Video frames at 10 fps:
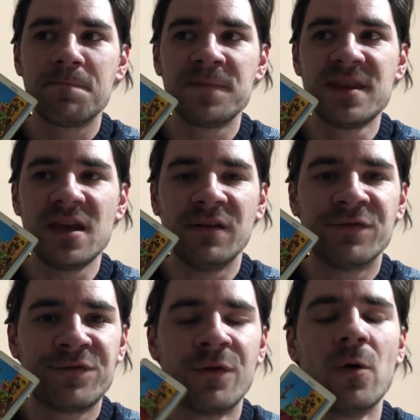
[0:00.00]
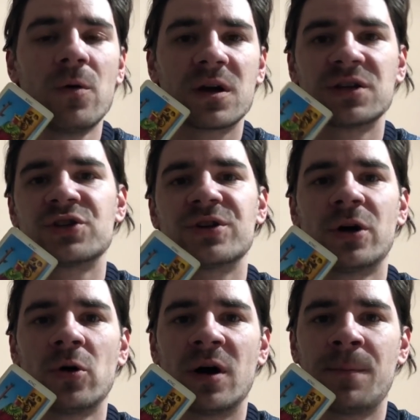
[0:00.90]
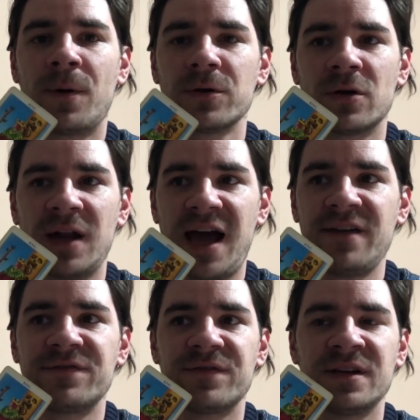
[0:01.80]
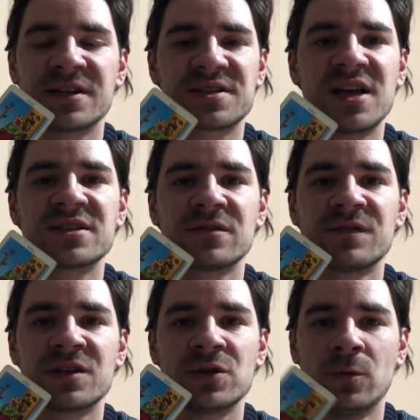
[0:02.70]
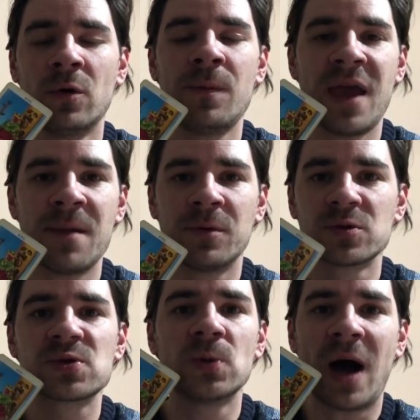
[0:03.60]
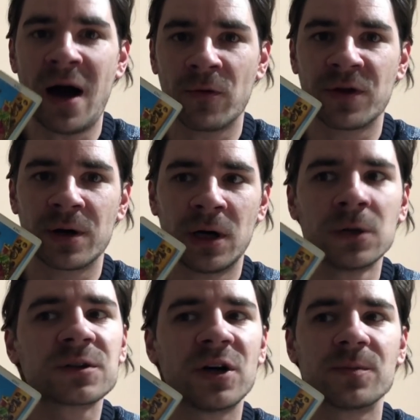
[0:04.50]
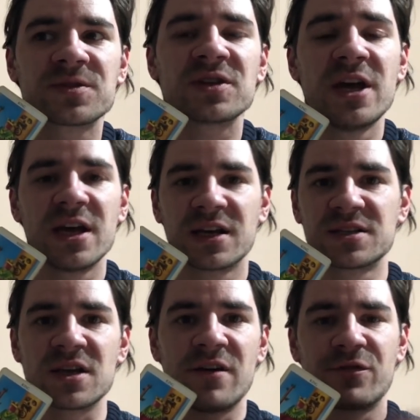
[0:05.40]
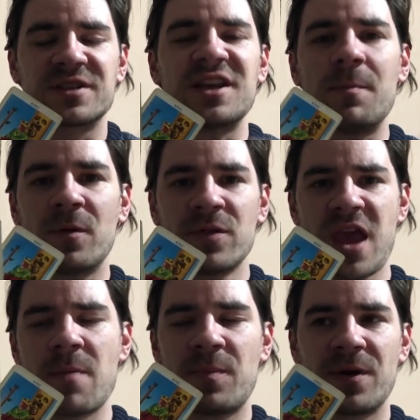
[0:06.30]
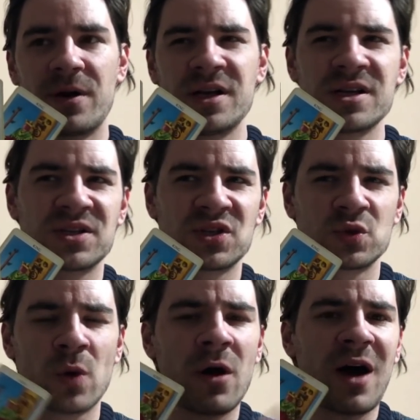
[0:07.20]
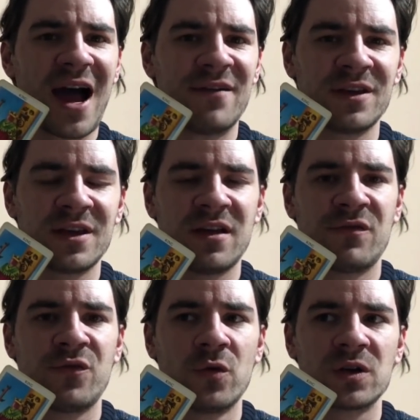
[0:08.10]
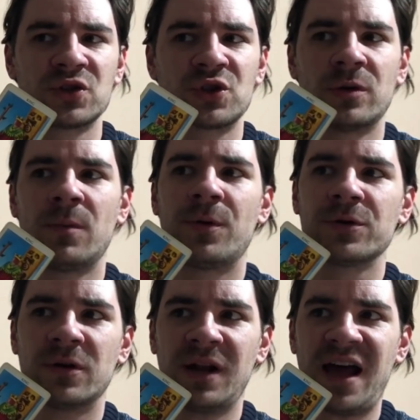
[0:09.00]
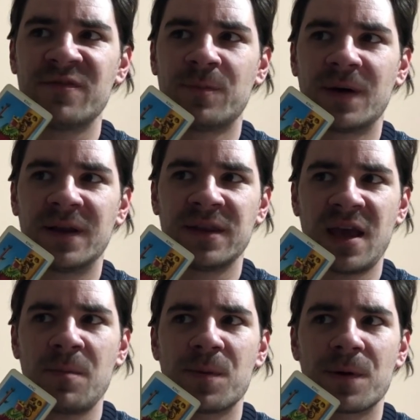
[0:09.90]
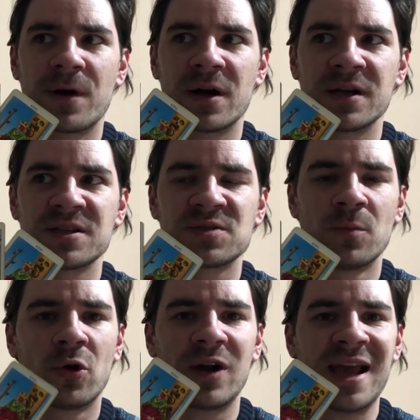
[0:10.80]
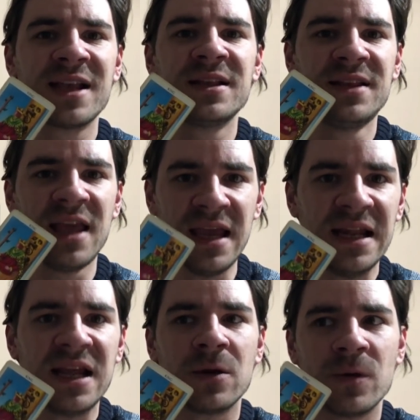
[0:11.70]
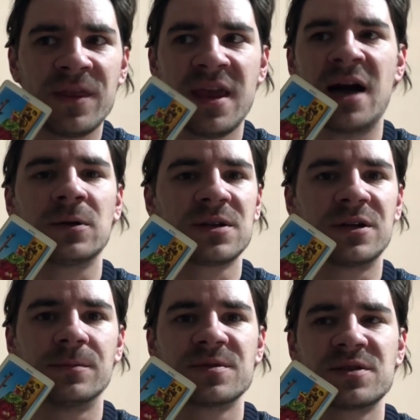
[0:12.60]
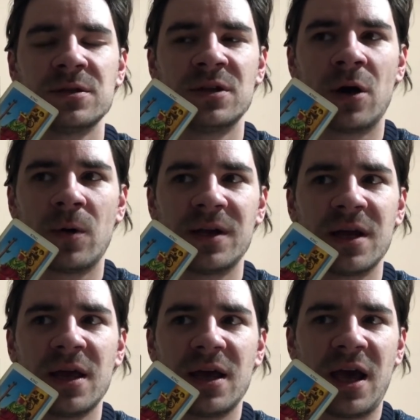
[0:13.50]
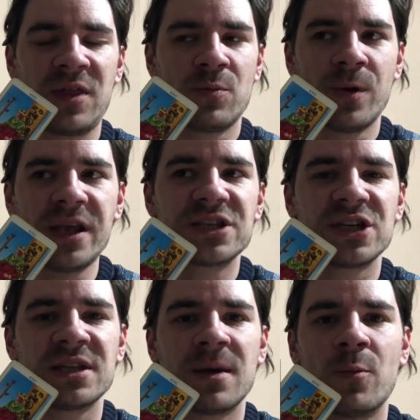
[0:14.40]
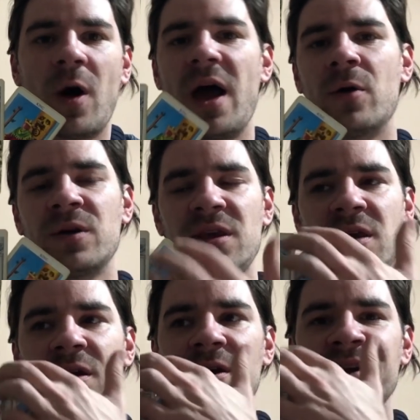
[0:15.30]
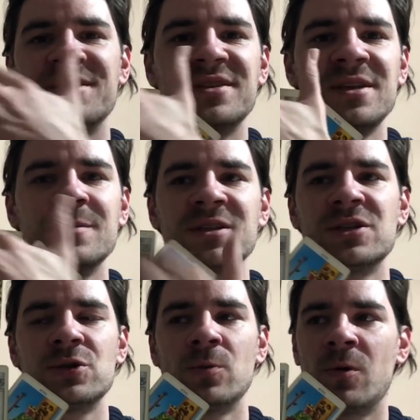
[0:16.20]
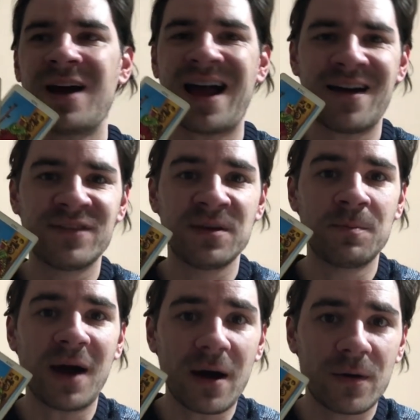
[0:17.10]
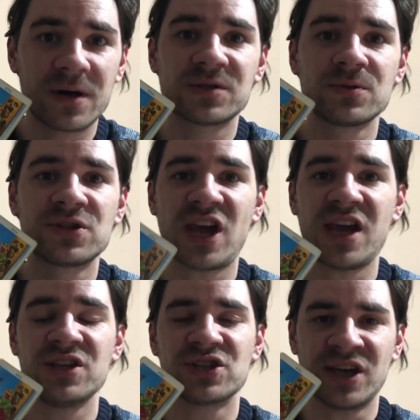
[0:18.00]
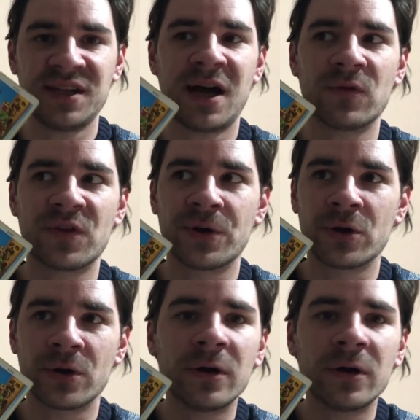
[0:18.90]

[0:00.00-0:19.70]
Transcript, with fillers: the full control upon your life in a sense of that you will be able to alter outcomes because for example the emperor is as well having a full control upon your life but the emperor it is more like dealing with the outcomes you know and and reaching them while here it seems that you have the power to change and alter your